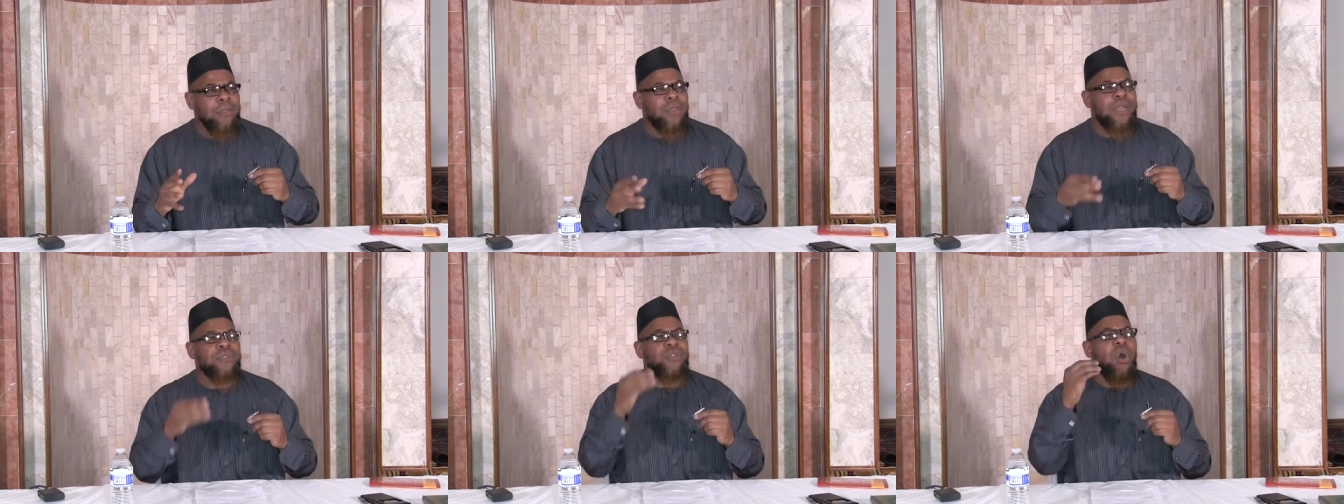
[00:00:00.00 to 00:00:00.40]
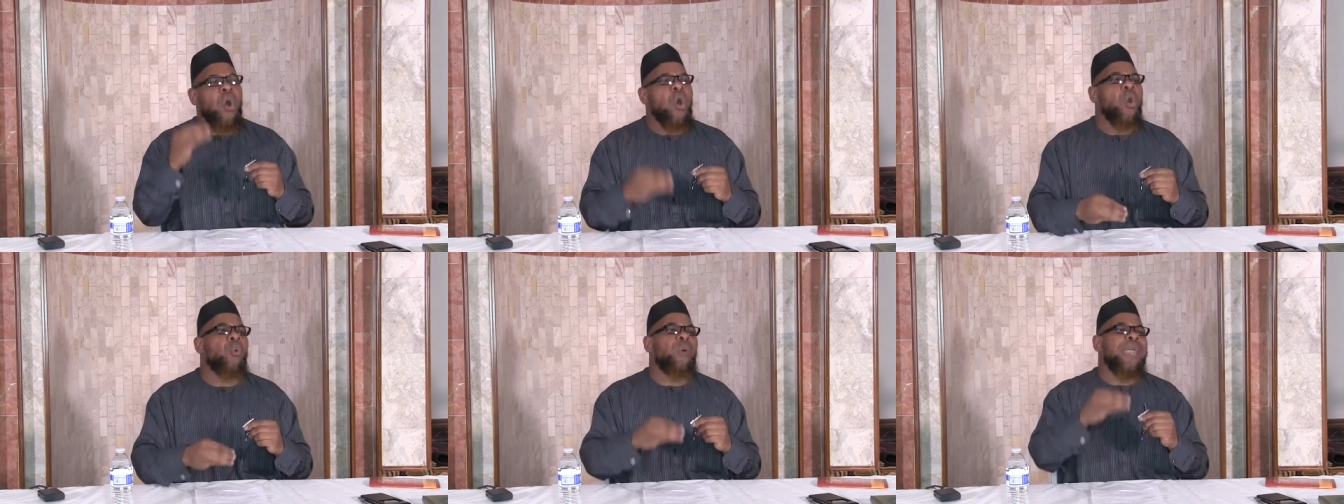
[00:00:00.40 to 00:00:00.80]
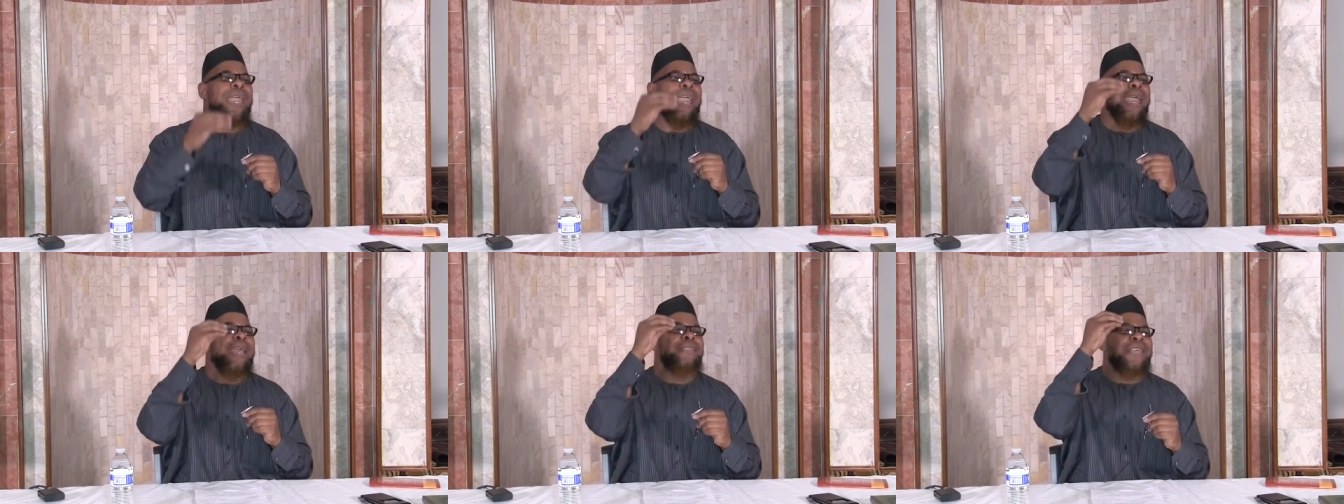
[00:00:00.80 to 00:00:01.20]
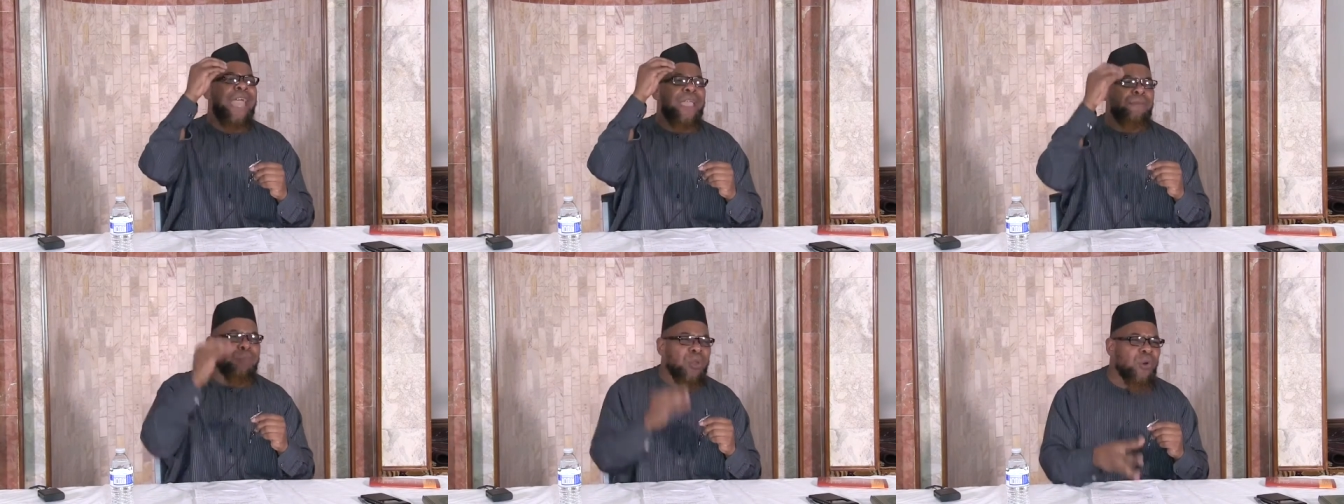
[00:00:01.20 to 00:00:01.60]
there's always
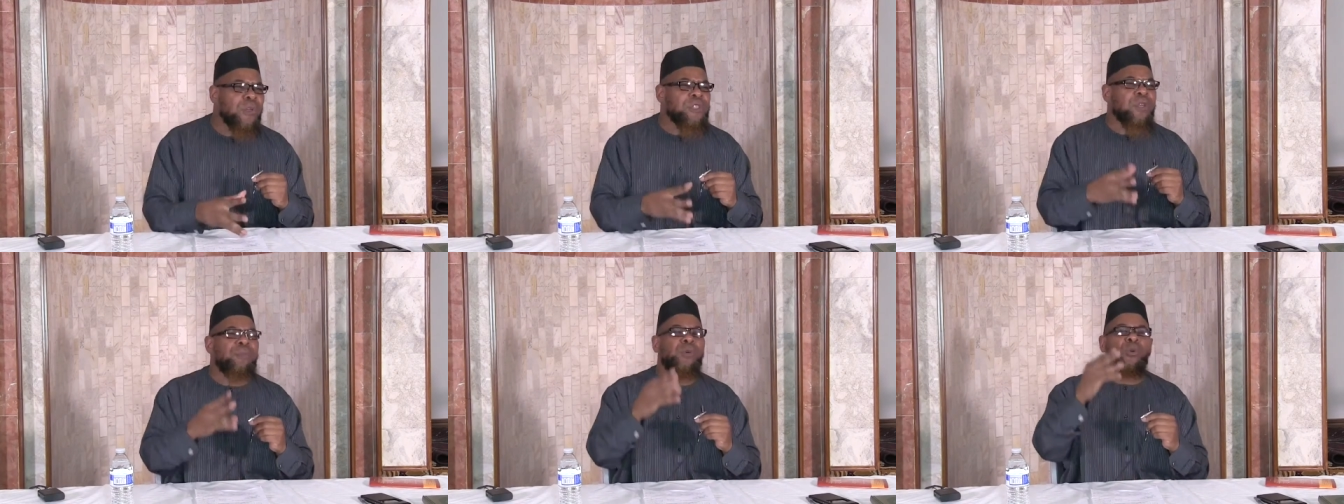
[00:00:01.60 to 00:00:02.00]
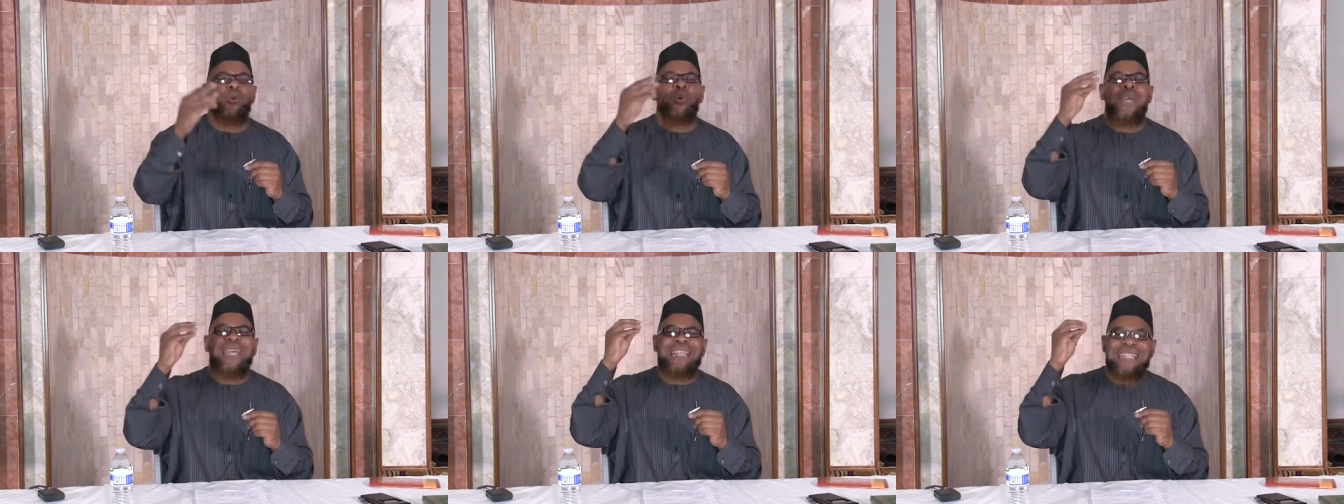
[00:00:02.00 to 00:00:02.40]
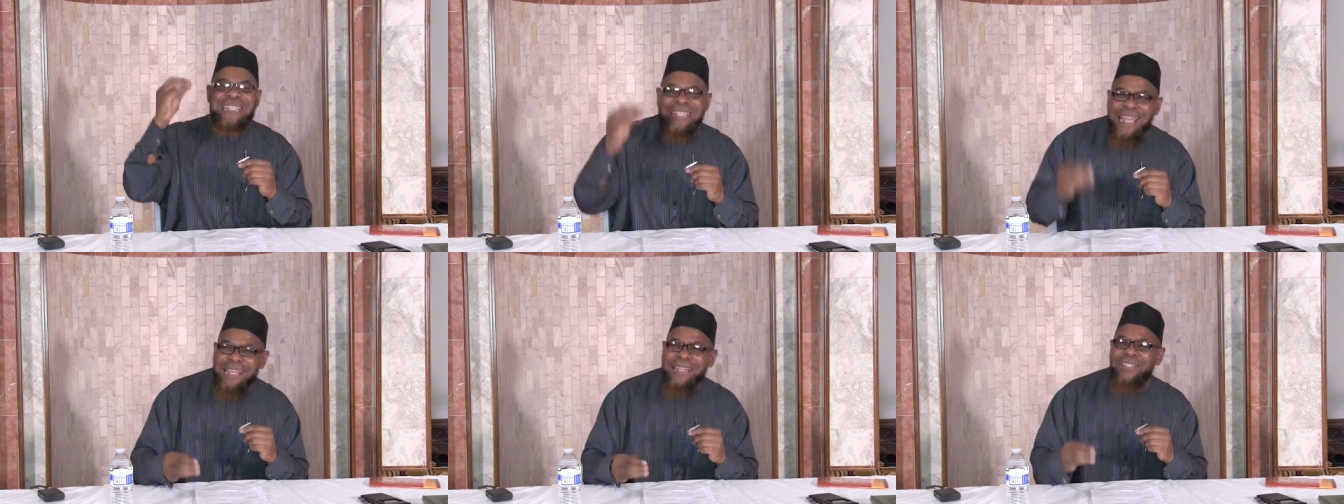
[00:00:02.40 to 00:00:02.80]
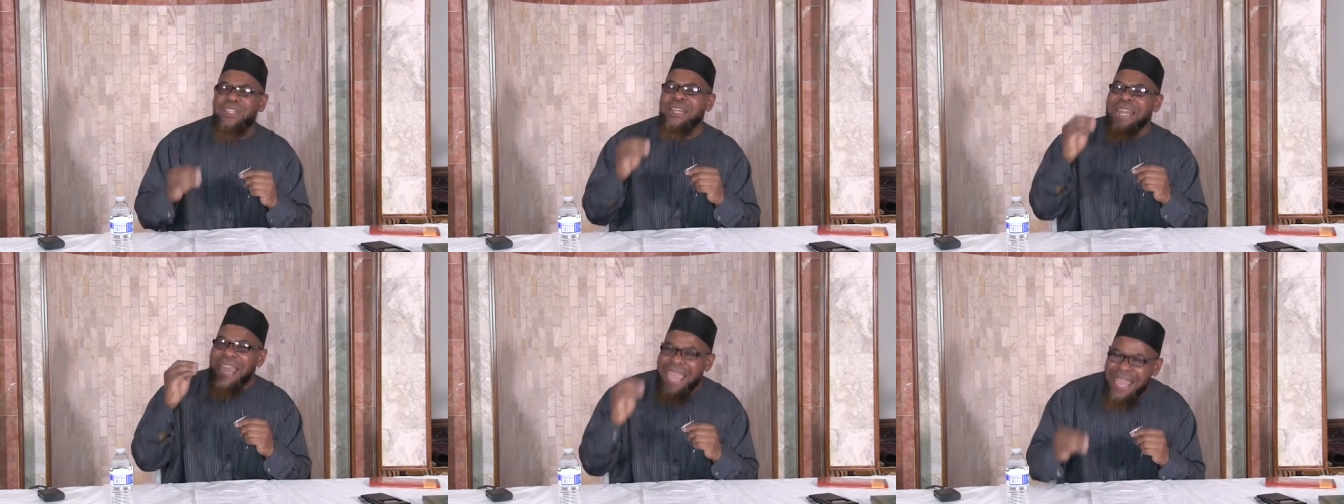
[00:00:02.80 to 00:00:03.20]
a plausible,
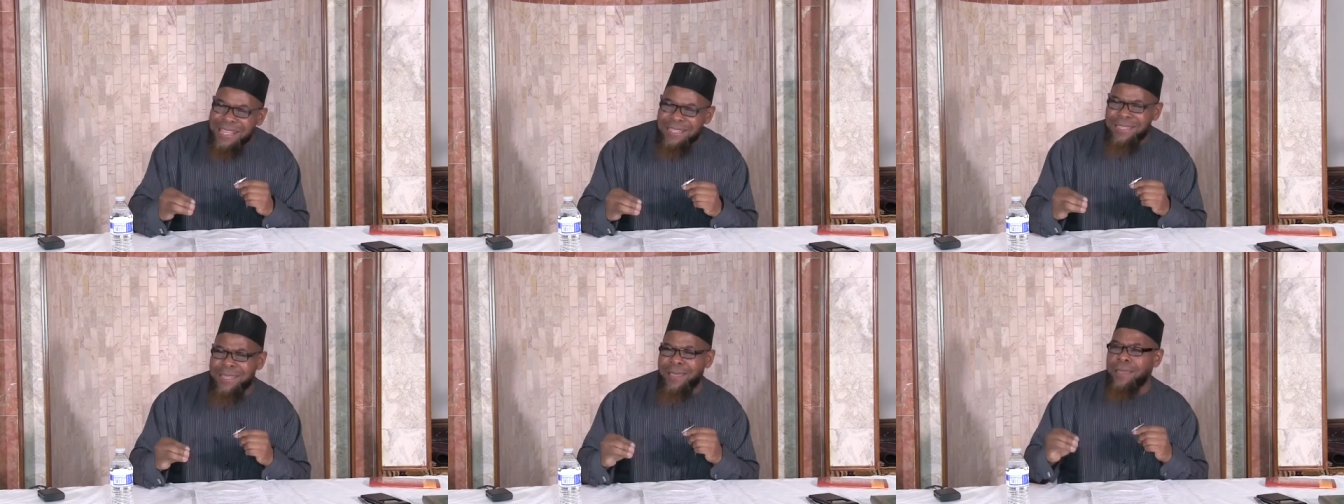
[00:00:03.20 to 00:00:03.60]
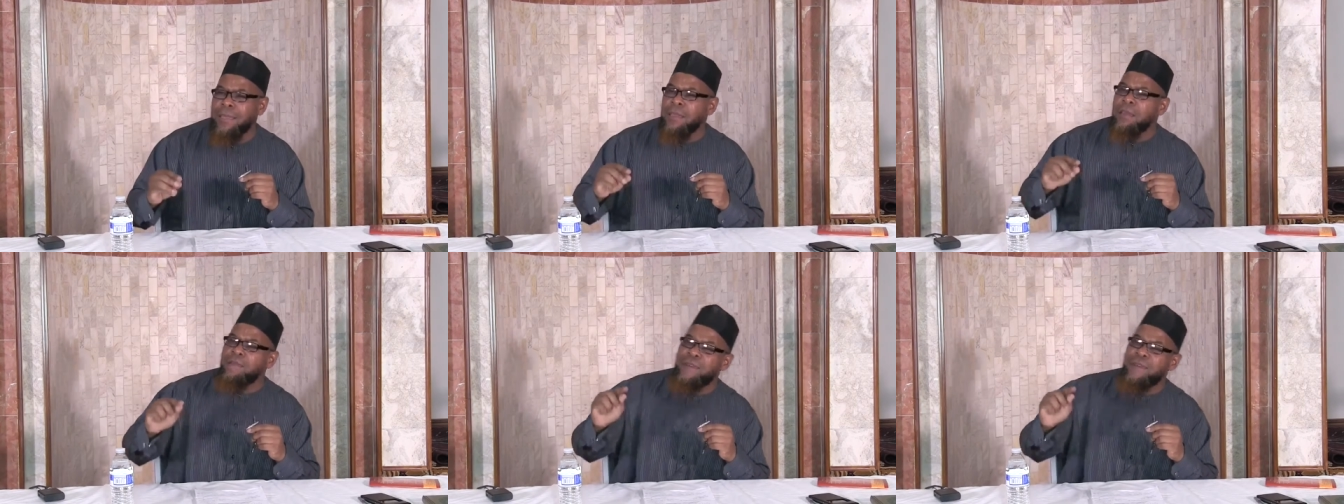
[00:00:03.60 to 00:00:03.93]
intelligent answer